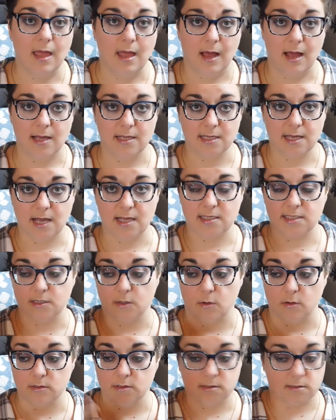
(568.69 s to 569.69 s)
I
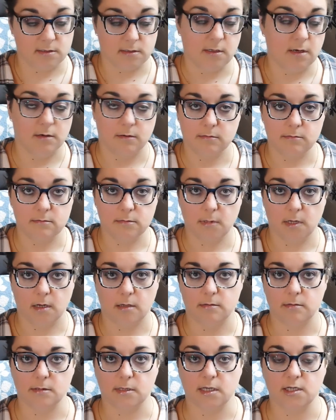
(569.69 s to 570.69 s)
sold, you know,
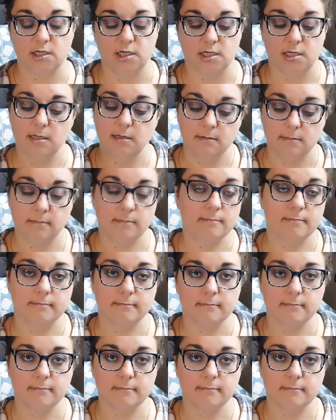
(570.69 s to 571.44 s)
on Kijiji and